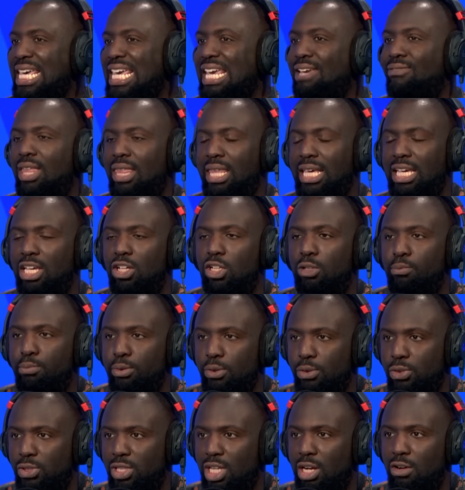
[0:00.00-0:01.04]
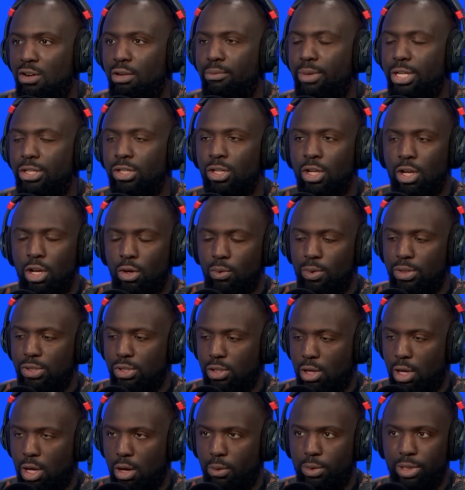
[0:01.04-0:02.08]
if they think it'll boost their image. We
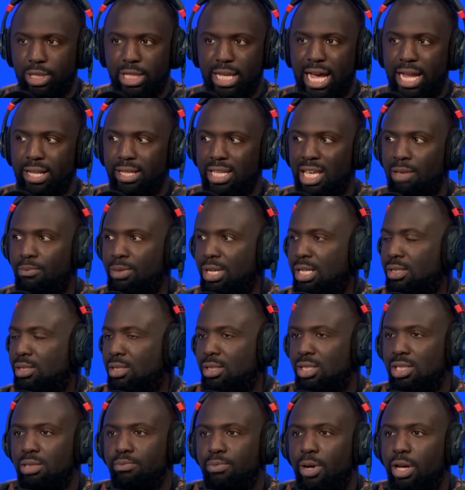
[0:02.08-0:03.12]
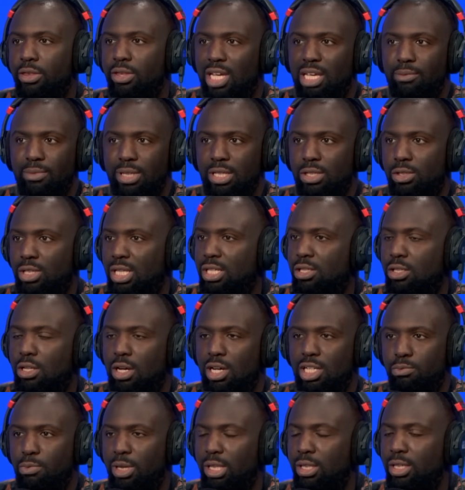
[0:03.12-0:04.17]
saw it with Kanye because it doesn't bother him. He's got
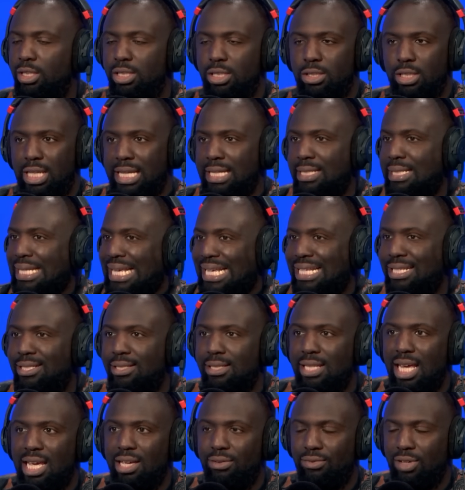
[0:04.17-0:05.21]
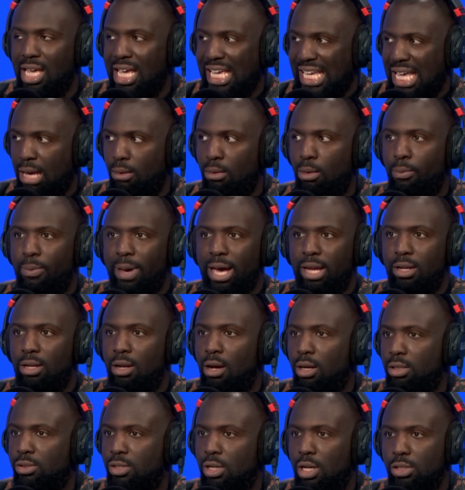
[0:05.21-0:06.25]
his millions. He's safe. Kemi
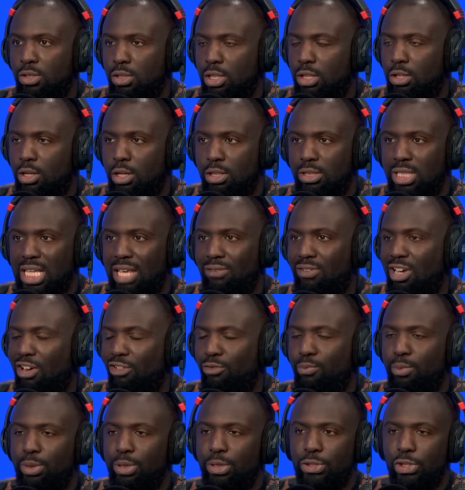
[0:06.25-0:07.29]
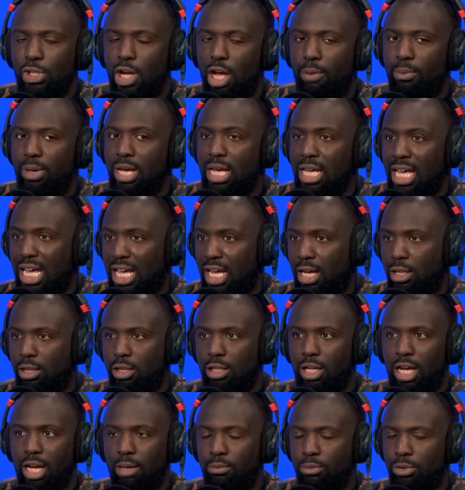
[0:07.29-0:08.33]
Badenoch's got a safe government job.
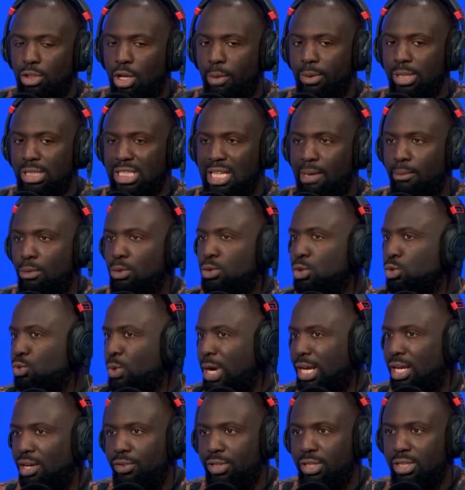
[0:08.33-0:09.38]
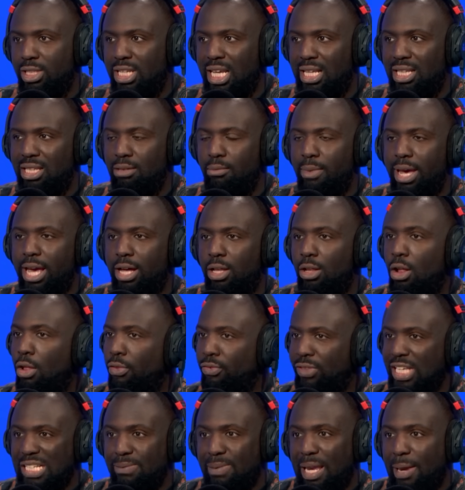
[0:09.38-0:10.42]
Dominique Samuels was writing for the Daily Mail.
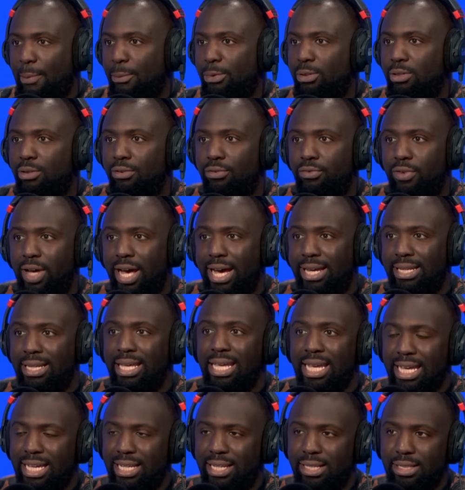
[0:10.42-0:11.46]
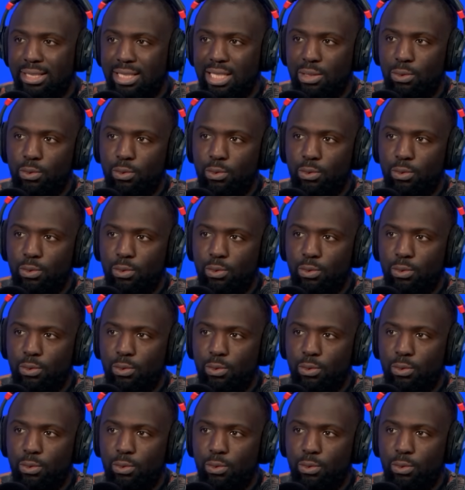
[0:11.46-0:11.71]
These people are fine. It is the